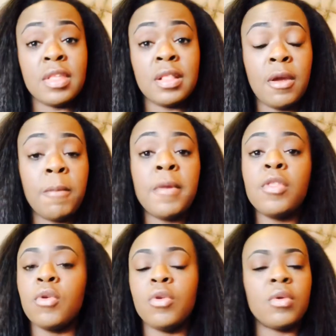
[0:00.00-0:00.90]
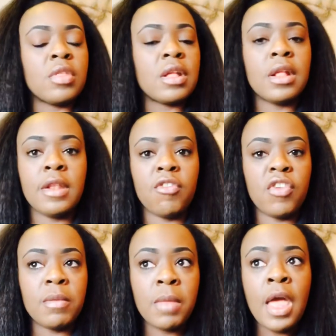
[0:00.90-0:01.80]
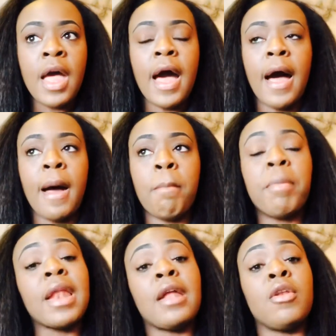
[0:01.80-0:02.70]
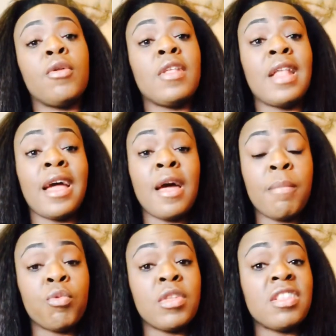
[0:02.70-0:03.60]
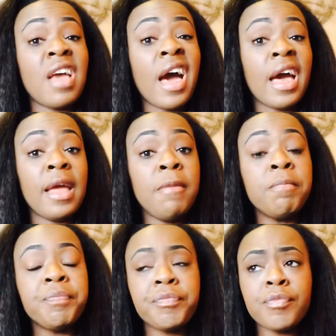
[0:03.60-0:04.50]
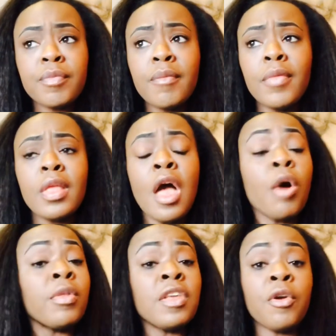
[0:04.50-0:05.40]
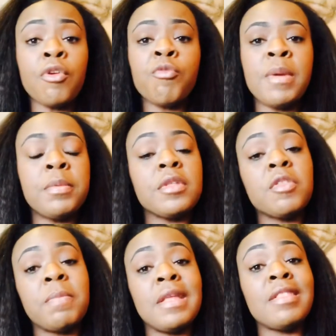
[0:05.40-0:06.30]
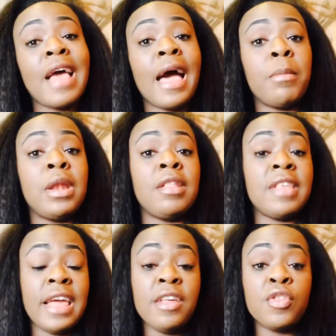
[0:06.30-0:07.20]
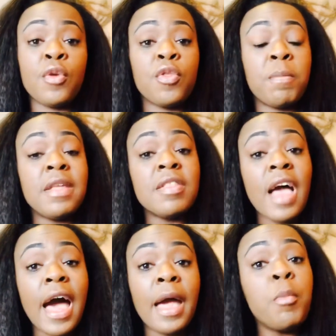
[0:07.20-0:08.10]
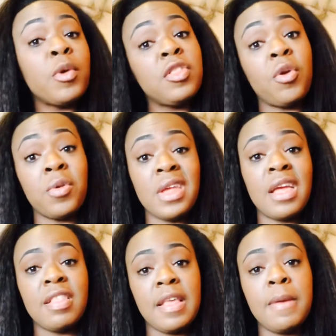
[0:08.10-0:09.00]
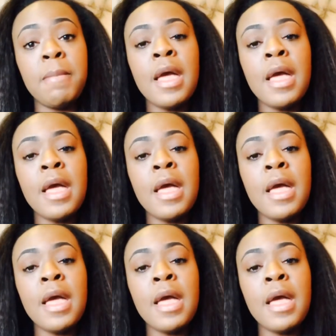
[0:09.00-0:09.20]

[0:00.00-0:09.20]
a therapist or you as a clinician. But I know that comes with time. I always encourage people to spend time in the text. So spend time with your DSM.